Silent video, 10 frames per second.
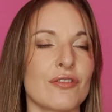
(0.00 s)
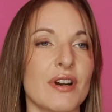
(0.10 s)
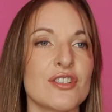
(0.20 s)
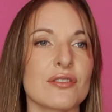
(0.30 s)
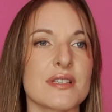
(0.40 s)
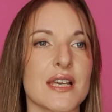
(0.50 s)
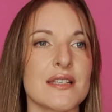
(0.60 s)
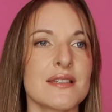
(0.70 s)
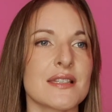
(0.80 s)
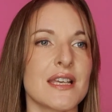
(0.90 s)
Rachel
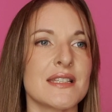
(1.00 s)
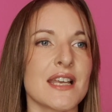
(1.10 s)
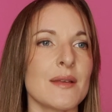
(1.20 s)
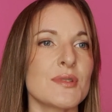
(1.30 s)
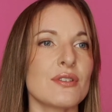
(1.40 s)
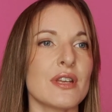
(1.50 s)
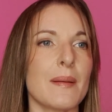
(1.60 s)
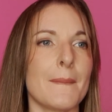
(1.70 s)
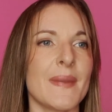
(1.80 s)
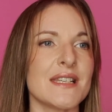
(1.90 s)
says, "It's absolutely
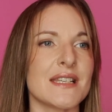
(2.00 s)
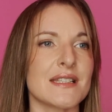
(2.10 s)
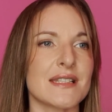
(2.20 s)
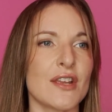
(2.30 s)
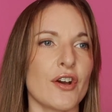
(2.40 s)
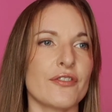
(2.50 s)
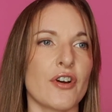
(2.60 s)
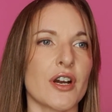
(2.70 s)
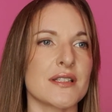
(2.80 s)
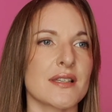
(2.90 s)
amazing to see how
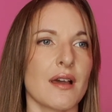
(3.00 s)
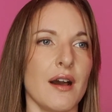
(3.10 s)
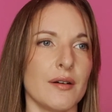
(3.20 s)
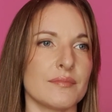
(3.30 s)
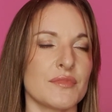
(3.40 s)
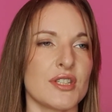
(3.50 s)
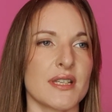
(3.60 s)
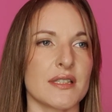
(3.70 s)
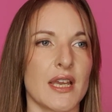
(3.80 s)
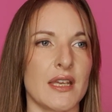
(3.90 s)
far it's come," she
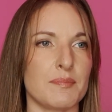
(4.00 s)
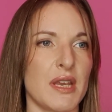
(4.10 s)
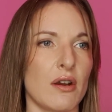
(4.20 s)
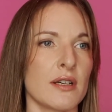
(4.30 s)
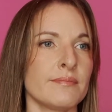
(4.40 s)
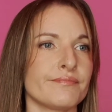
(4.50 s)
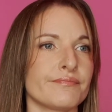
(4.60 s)
said to NPR.